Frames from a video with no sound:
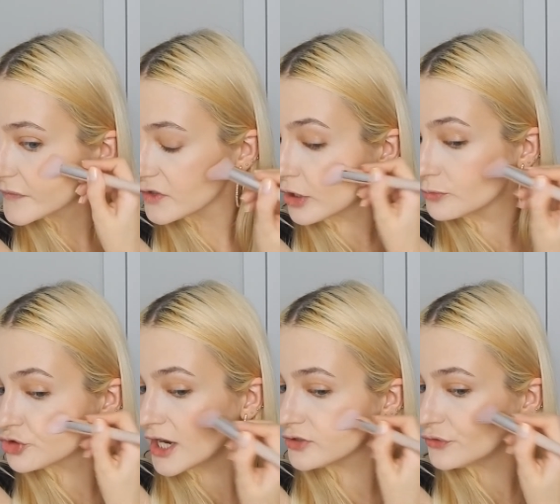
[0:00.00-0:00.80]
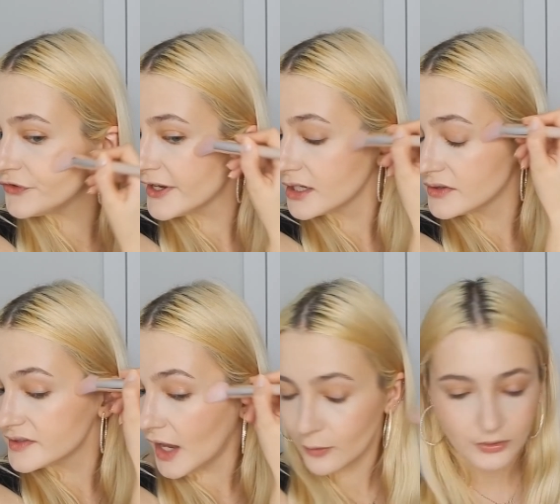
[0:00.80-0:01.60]
So I'm trying to take it
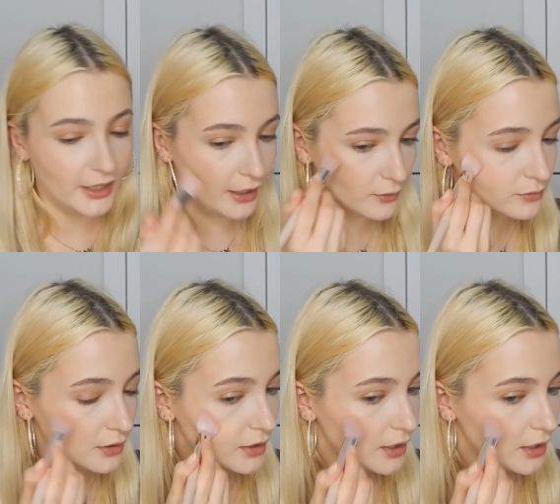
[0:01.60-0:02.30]
down now